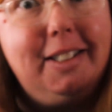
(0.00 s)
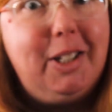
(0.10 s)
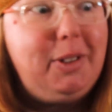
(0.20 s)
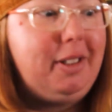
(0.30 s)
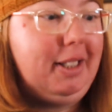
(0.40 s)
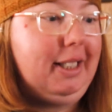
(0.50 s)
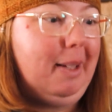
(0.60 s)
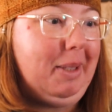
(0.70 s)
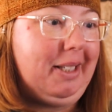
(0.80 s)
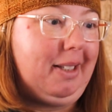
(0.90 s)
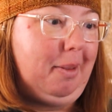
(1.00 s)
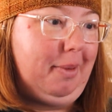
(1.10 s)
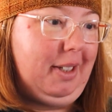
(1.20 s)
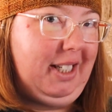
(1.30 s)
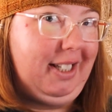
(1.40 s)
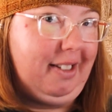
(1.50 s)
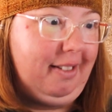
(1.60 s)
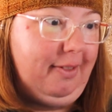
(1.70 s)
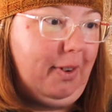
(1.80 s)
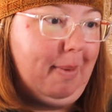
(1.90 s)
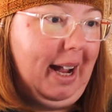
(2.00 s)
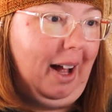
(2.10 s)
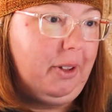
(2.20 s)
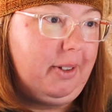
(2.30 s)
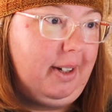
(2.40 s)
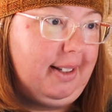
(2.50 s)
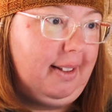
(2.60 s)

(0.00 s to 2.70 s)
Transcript: Don't you think that'd be super cute for my house dress